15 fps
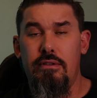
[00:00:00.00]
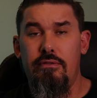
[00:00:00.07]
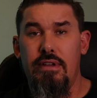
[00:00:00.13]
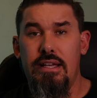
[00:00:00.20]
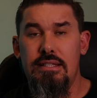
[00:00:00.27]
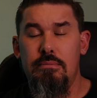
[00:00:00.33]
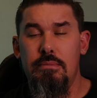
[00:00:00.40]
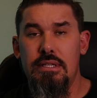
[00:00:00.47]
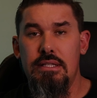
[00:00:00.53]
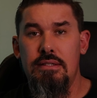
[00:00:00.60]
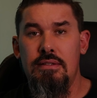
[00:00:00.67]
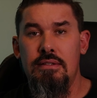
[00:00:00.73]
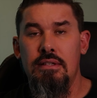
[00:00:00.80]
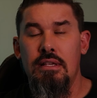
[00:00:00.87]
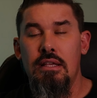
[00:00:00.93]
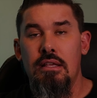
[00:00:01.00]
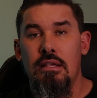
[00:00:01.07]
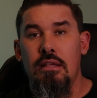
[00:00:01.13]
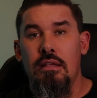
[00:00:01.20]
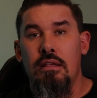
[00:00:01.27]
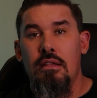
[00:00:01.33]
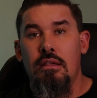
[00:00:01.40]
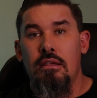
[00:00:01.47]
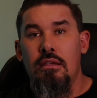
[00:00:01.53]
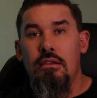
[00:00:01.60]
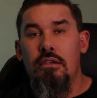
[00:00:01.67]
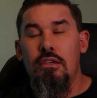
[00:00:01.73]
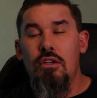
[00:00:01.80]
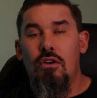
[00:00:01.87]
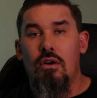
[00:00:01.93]
investments,
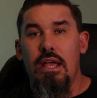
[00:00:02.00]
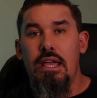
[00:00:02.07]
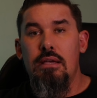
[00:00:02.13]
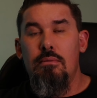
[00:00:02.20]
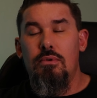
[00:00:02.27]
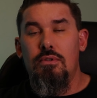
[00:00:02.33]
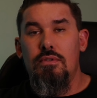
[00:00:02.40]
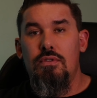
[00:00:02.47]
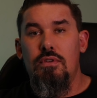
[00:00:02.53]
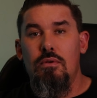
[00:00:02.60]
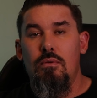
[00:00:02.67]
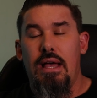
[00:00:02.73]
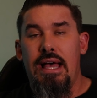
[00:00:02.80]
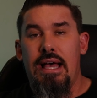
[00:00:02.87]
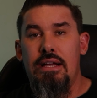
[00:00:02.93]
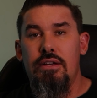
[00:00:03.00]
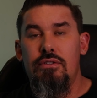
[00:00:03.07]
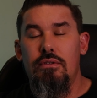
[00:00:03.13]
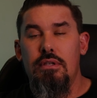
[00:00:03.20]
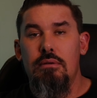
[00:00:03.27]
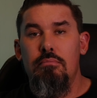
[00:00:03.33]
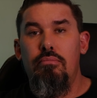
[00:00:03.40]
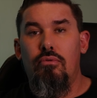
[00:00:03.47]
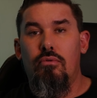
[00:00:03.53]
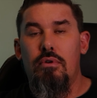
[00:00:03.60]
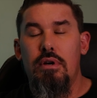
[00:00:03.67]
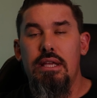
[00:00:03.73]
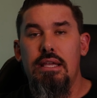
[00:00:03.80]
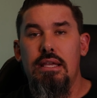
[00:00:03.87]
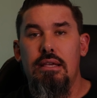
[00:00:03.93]
you're able to actually
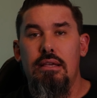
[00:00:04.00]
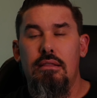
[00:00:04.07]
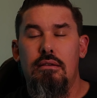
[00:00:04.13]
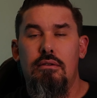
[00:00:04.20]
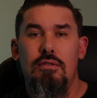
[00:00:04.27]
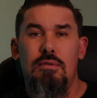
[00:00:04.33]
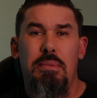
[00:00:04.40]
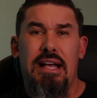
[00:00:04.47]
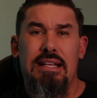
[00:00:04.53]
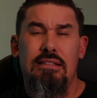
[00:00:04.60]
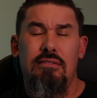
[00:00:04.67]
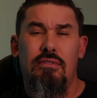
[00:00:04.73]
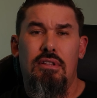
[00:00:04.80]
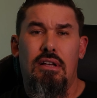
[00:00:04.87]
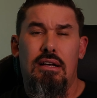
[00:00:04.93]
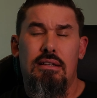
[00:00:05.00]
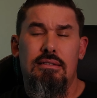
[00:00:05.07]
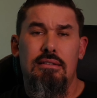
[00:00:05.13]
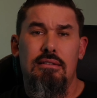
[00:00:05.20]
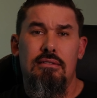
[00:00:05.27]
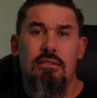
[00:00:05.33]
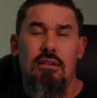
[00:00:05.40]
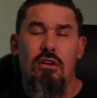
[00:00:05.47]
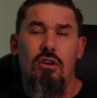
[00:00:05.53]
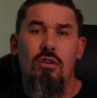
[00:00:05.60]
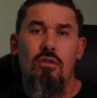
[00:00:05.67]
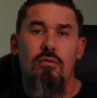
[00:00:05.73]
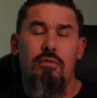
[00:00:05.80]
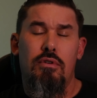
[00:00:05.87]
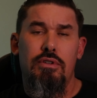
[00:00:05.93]
bring those passive losses
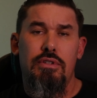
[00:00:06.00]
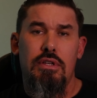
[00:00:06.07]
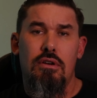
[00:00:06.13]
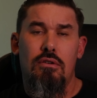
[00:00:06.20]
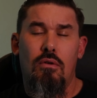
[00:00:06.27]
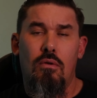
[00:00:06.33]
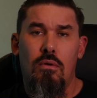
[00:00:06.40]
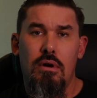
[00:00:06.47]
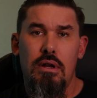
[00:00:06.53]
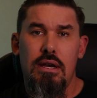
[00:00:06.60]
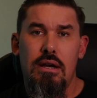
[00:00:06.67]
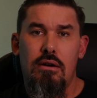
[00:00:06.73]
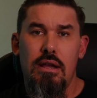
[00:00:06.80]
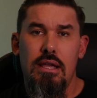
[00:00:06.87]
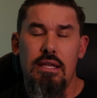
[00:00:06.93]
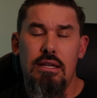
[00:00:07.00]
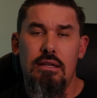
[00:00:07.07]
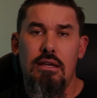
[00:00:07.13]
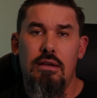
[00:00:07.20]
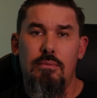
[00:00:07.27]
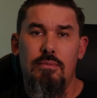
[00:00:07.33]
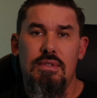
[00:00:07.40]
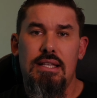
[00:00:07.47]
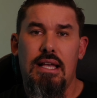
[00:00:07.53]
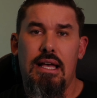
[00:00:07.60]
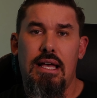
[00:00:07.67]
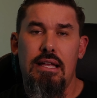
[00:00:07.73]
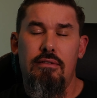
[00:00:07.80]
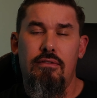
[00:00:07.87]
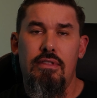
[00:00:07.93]
over to your ordinary income
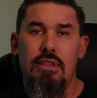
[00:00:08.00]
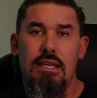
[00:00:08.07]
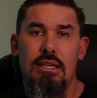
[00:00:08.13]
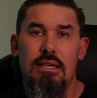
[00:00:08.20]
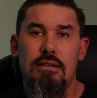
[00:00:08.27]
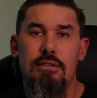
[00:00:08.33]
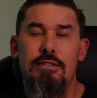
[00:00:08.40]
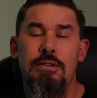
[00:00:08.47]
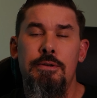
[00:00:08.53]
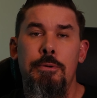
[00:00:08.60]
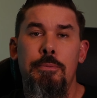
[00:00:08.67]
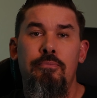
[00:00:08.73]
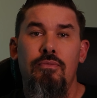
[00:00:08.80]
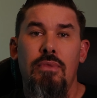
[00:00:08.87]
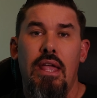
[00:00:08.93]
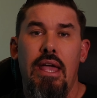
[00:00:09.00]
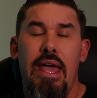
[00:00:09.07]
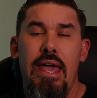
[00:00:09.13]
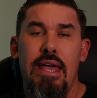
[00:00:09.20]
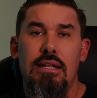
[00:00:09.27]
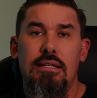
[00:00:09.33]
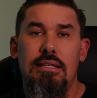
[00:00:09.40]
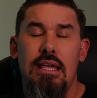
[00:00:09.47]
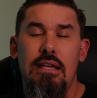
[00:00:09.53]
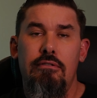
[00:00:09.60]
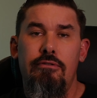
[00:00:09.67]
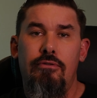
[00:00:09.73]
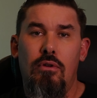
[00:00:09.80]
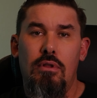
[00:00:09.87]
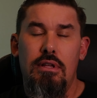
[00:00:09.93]
side of things and take
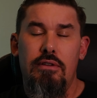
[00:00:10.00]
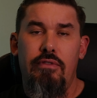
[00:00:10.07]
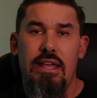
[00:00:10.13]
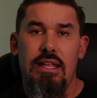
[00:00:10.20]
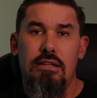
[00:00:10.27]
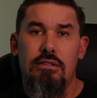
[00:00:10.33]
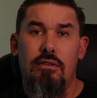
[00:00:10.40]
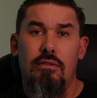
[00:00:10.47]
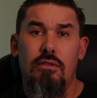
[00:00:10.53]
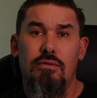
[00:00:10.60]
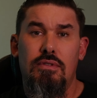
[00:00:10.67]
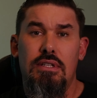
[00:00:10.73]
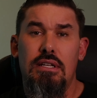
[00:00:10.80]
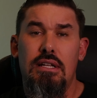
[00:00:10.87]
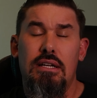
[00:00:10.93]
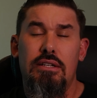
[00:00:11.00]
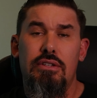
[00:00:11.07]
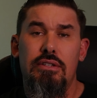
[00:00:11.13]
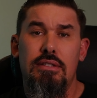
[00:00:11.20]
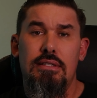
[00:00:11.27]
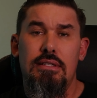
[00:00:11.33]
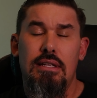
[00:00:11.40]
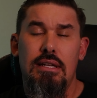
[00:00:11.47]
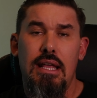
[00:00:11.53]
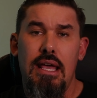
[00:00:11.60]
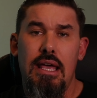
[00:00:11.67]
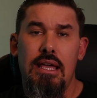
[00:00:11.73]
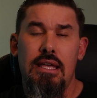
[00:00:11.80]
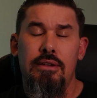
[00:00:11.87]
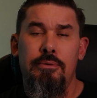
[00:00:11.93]
full advantage of those deductions
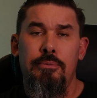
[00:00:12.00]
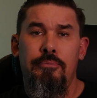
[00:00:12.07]
today.